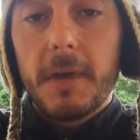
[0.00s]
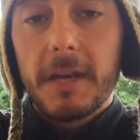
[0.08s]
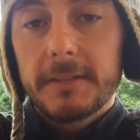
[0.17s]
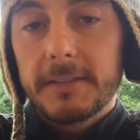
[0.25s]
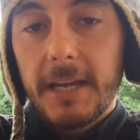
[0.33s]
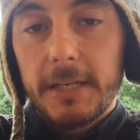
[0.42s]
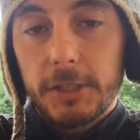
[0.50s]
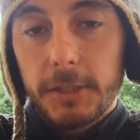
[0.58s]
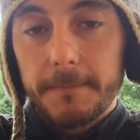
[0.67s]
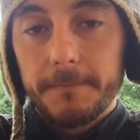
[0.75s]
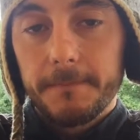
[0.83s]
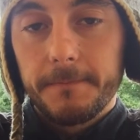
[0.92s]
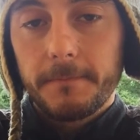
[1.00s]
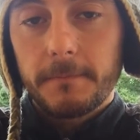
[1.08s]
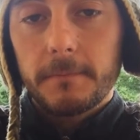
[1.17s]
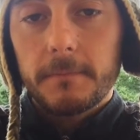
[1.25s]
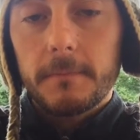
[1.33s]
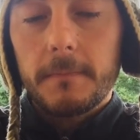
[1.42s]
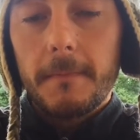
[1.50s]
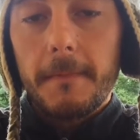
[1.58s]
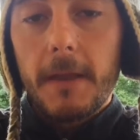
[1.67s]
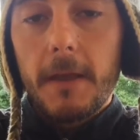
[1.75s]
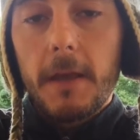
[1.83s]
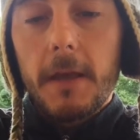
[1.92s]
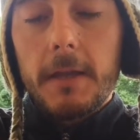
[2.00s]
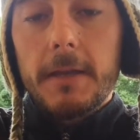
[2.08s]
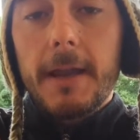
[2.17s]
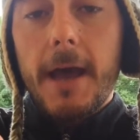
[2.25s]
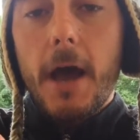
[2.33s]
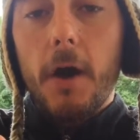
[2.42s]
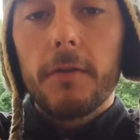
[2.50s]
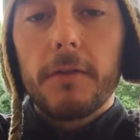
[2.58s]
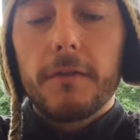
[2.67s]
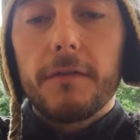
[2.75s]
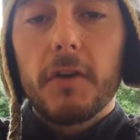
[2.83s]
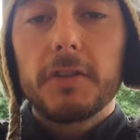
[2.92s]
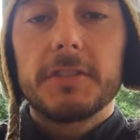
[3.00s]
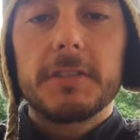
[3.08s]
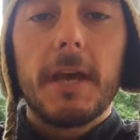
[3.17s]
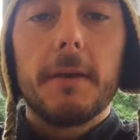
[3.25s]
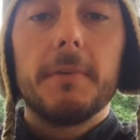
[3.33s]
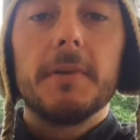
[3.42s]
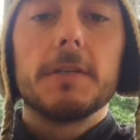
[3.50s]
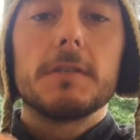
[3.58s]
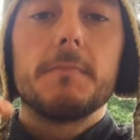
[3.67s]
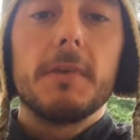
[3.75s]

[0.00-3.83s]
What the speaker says: Meditation. Now, the first step is